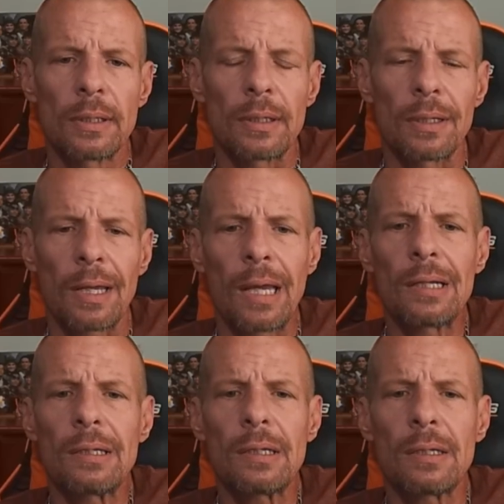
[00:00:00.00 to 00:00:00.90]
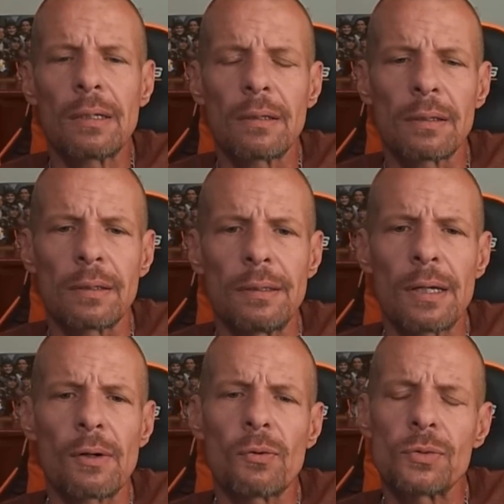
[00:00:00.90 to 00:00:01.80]
Haley
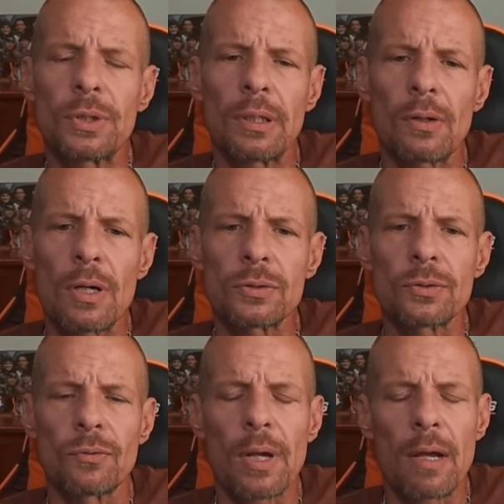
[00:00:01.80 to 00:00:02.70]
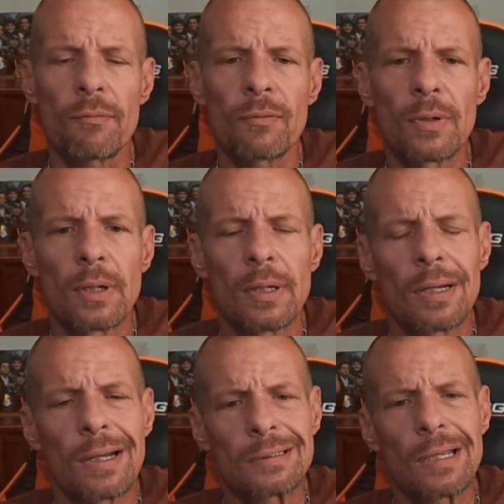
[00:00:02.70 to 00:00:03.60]
Nieto. She had lost her life
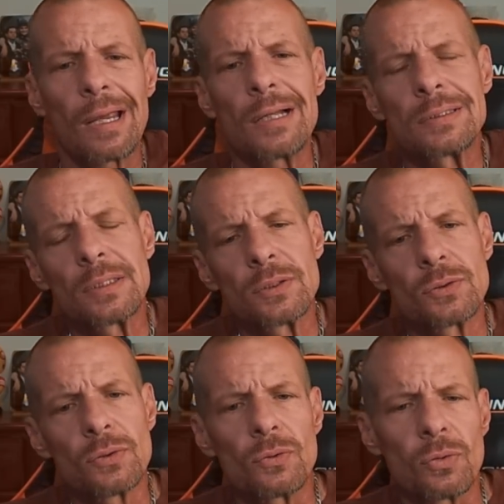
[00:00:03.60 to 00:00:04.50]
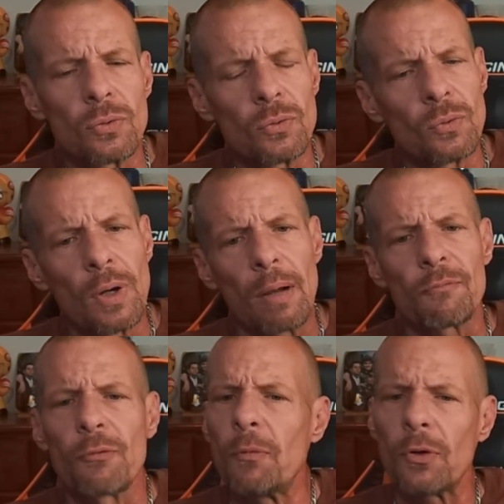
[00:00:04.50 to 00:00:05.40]
at the hands of this dude who I'm
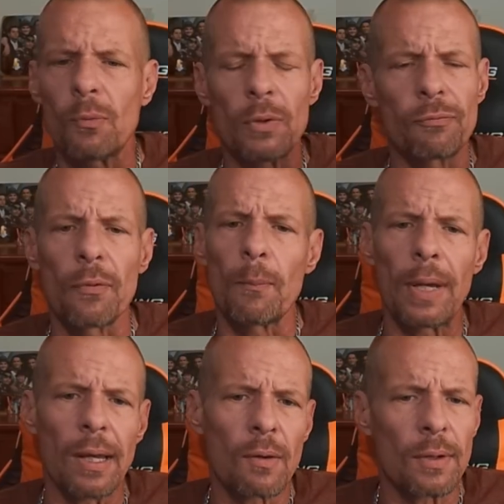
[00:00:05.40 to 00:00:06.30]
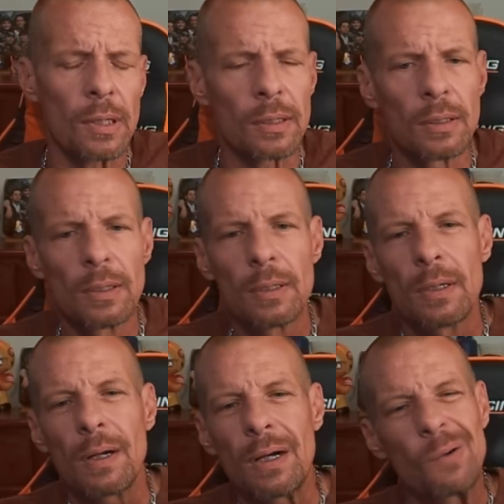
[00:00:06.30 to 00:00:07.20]
familiar with from the Bay Area.
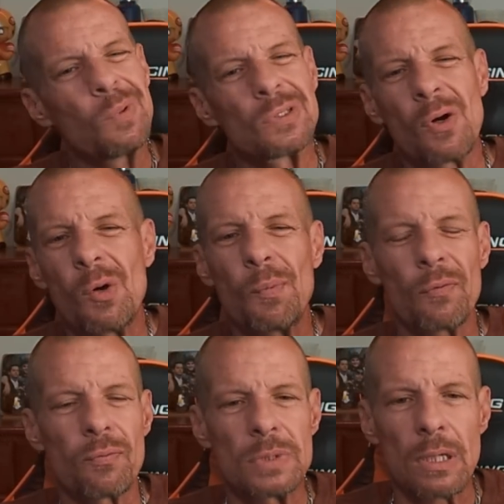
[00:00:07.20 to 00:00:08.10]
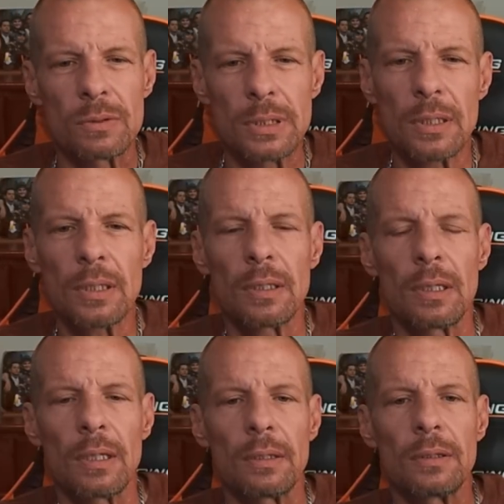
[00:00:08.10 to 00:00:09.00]
Was a homeboy from South City, and
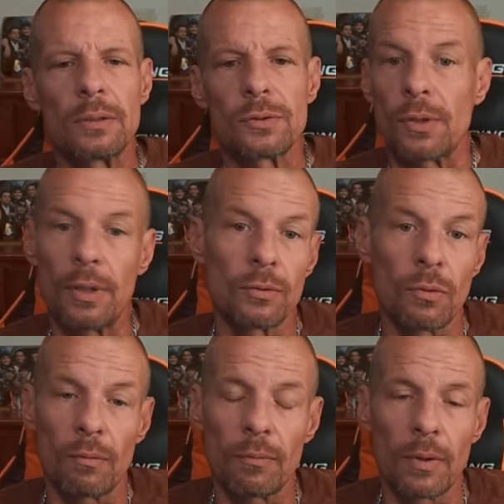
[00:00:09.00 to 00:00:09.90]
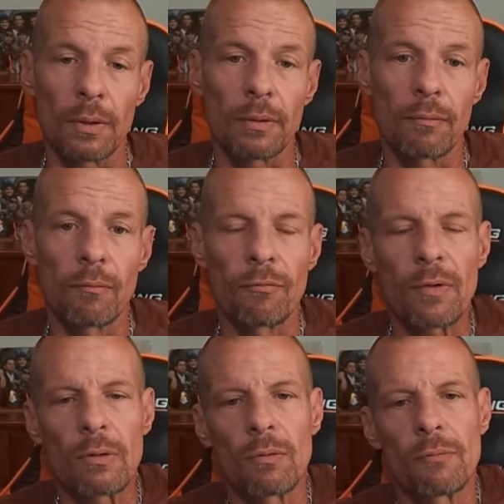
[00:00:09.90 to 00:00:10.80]
then turned into a
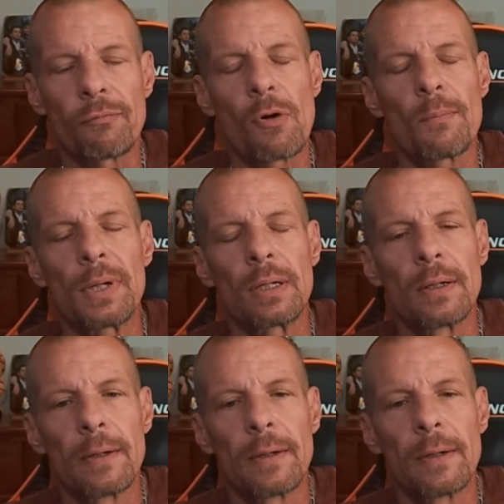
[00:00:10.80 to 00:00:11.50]
federal informant.